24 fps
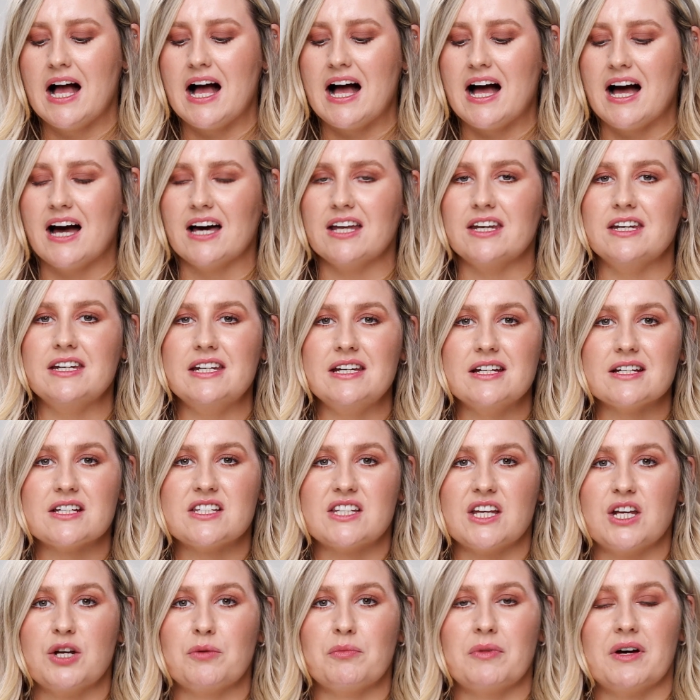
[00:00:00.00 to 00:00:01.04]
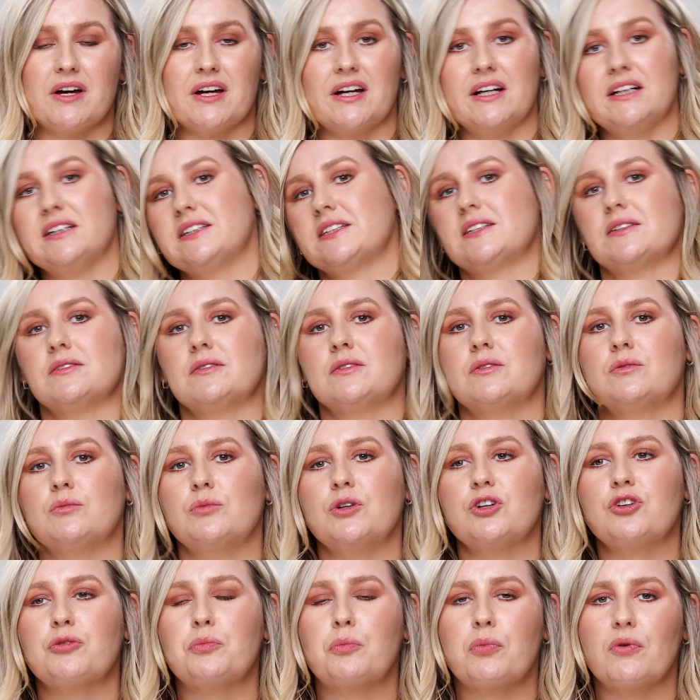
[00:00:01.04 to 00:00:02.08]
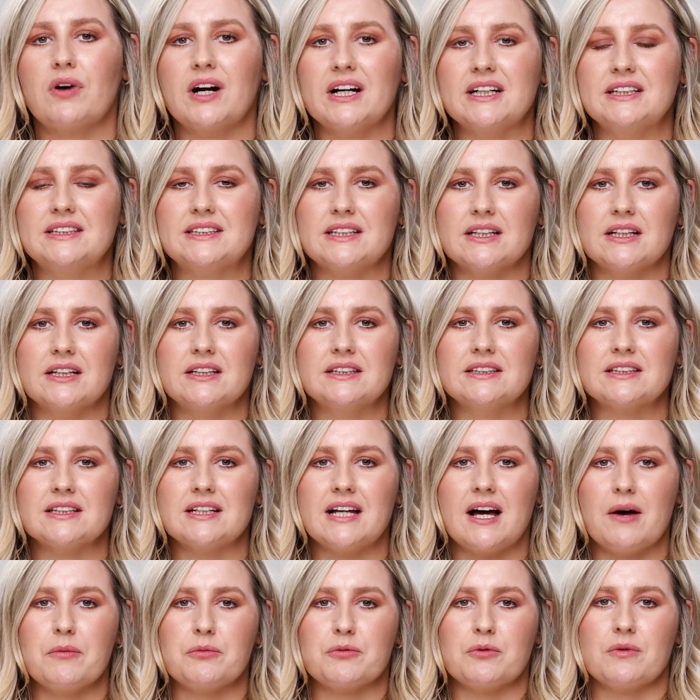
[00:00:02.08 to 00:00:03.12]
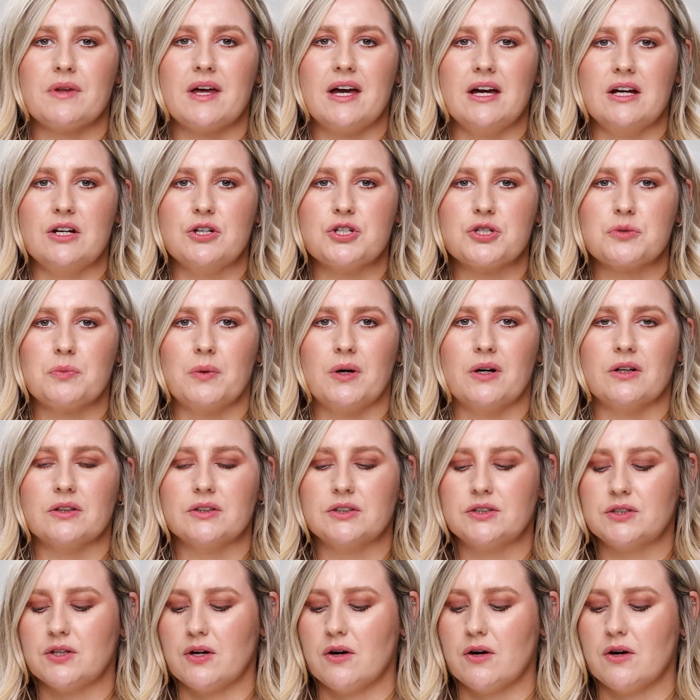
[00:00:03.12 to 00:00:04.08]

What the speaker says: and niacinamide, which brightens and helps with age spots.